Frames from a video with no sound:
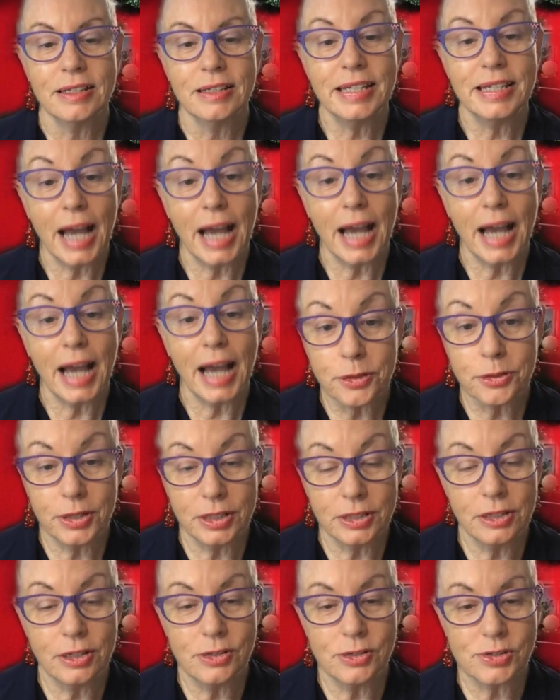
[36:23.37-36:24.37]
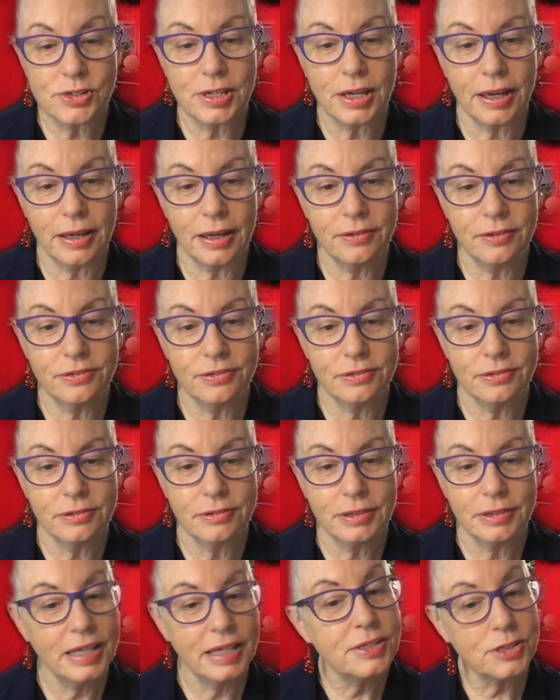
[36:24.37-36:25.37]
The other thing that you save
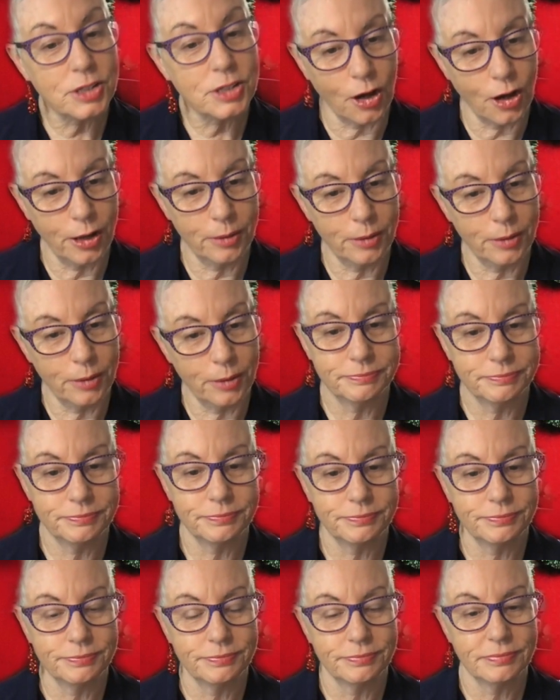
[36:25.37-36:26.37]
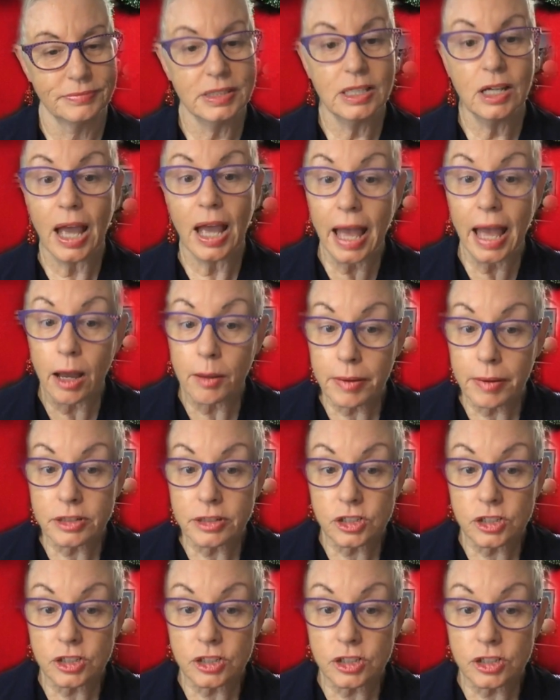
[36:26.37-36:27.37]
is time. How
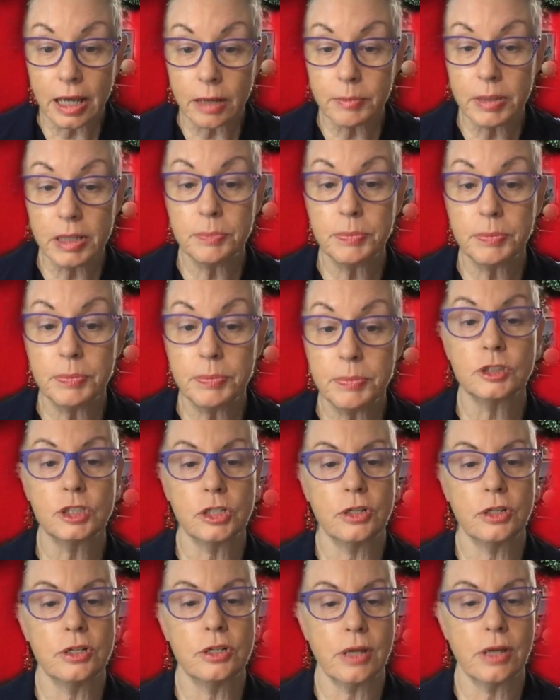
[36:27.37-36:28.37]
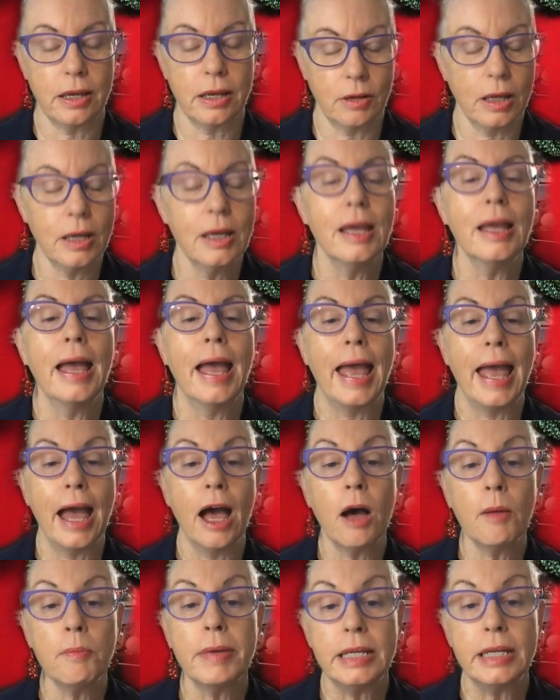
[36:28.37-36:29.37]
many people
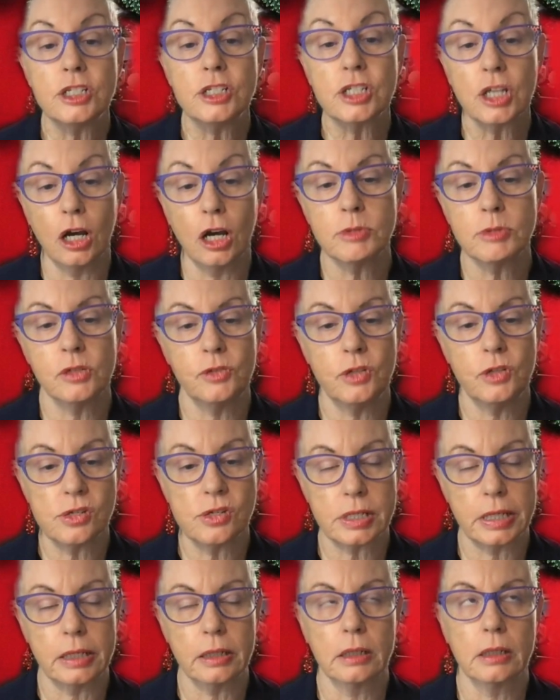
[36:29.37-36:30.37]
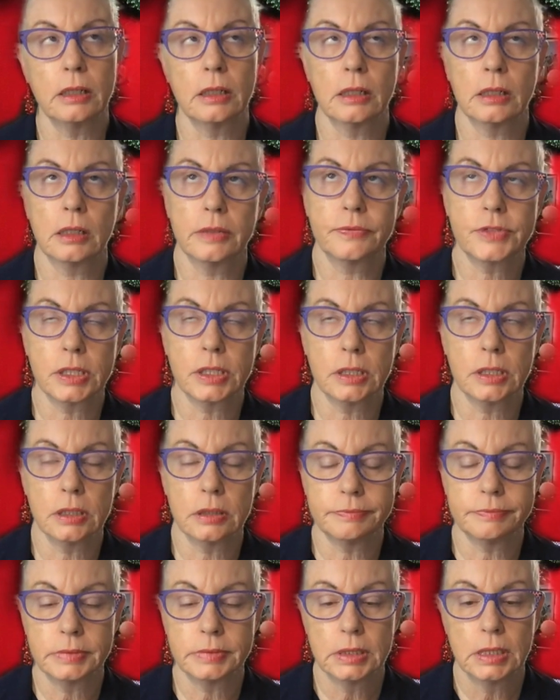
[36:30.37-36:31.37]
how many times have you said, oh, I don't have
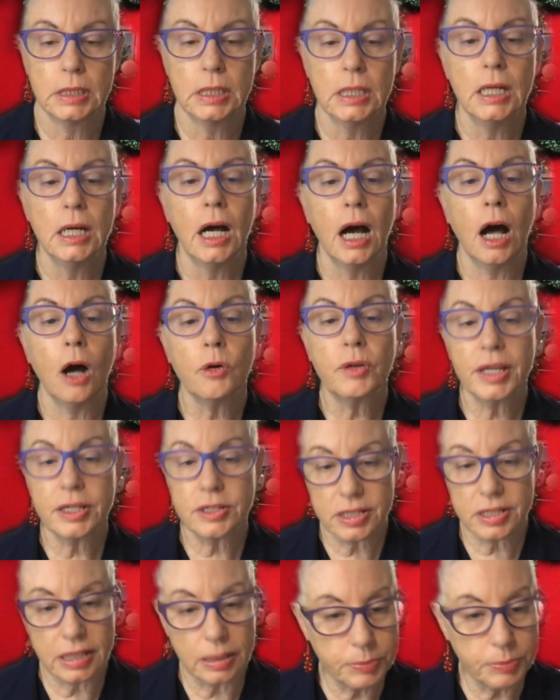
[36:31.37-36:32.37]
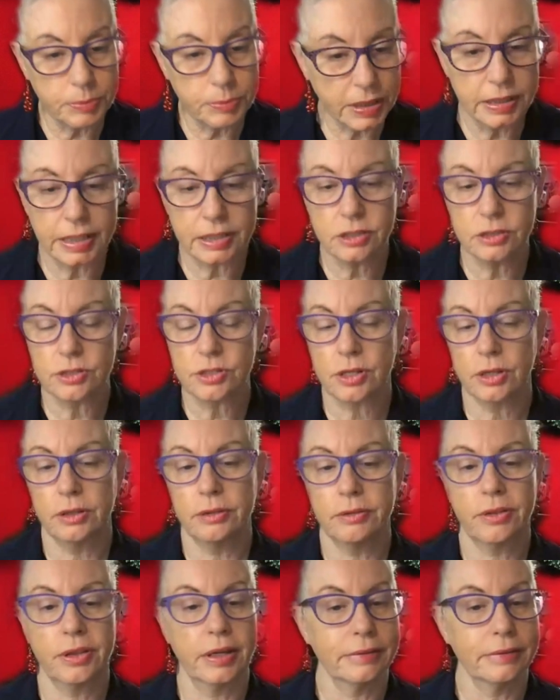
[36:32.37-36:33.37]
time. I'll get to that BeeKonnected
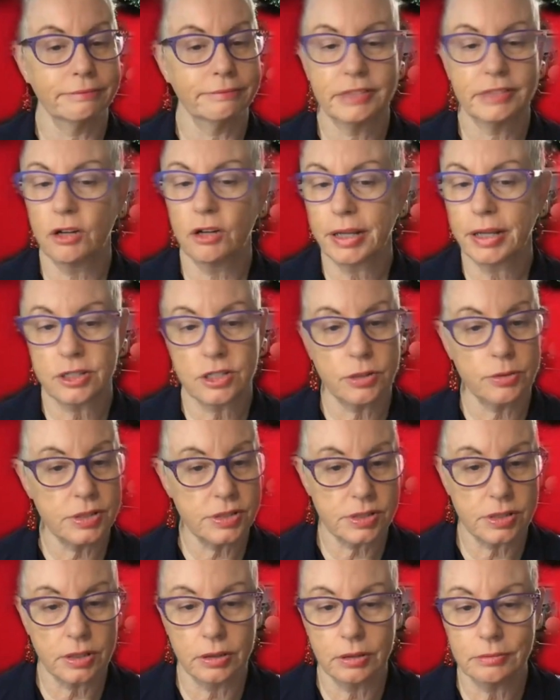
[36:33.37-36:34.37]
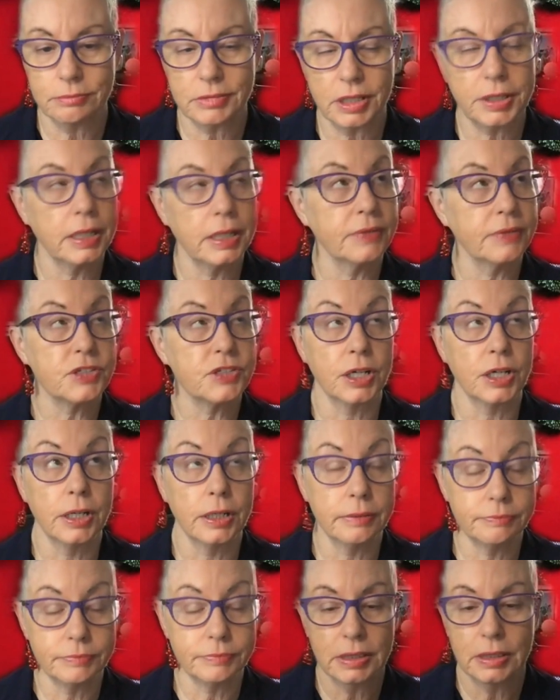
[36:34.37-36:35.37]
soon thing. I'll get to it soon. I don't have
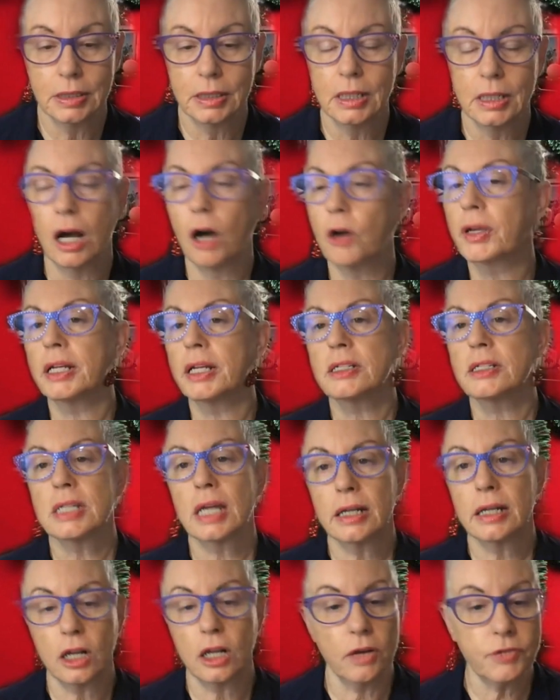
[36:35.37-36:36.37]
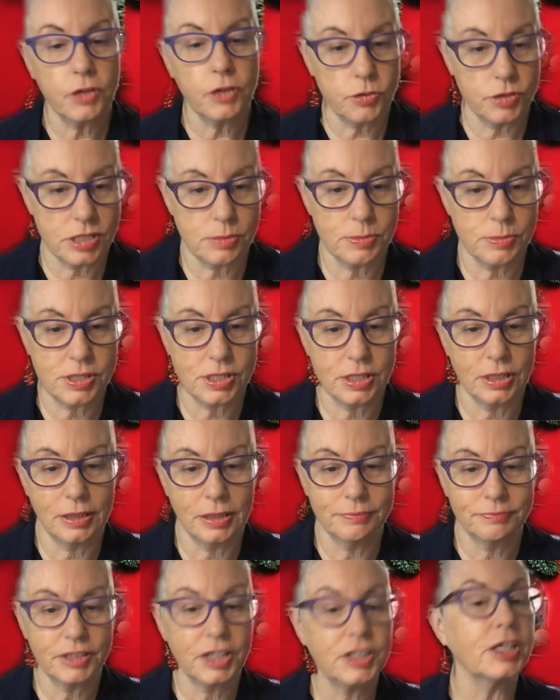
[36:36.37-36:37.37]
time. I'll get it done at over Christmas
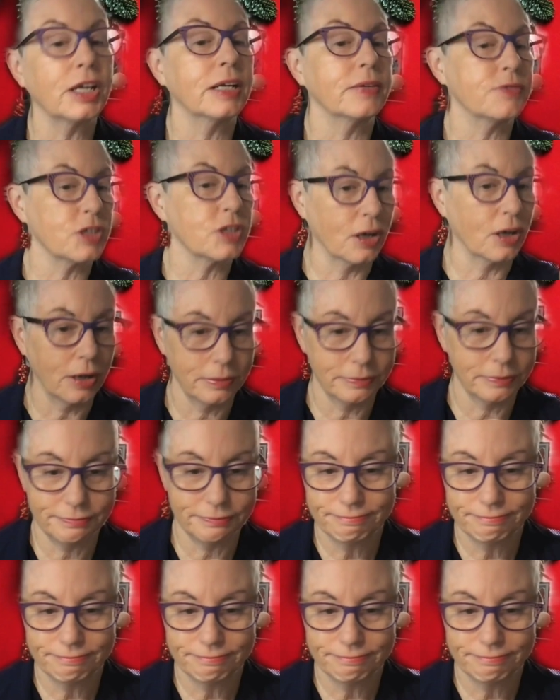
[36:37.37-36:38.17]
time. I don't have time.